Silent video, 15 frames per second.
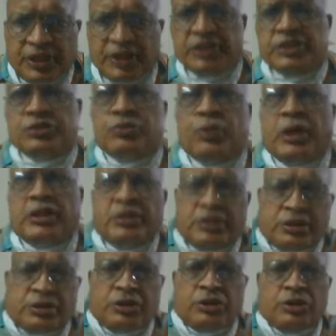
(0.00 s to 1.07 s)

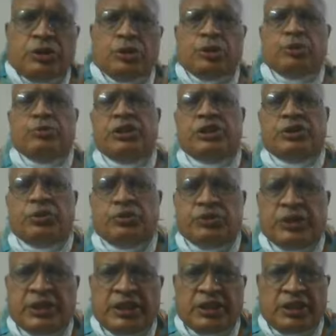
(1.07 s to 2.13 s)
8128
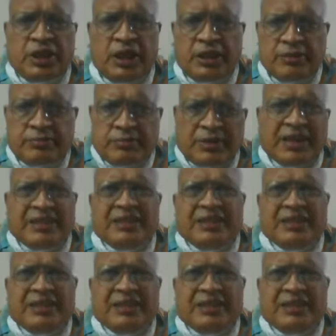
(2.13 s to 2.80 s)
rows at that time,